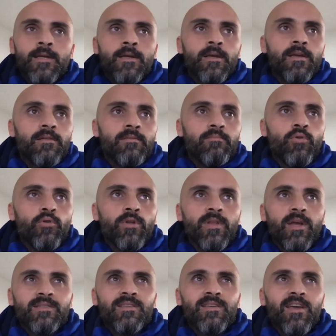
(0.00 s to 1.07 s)
in putting
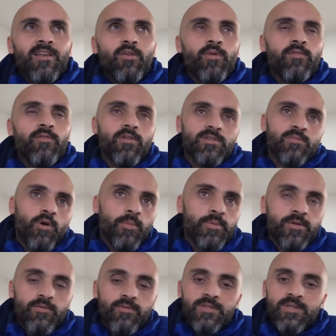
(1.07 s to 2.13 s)
that together. We've got some
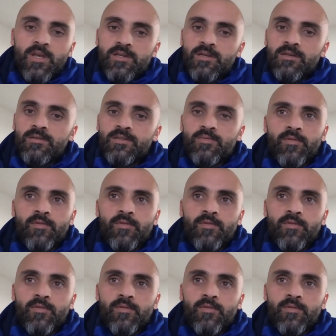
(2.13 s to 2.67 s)
optional sessions.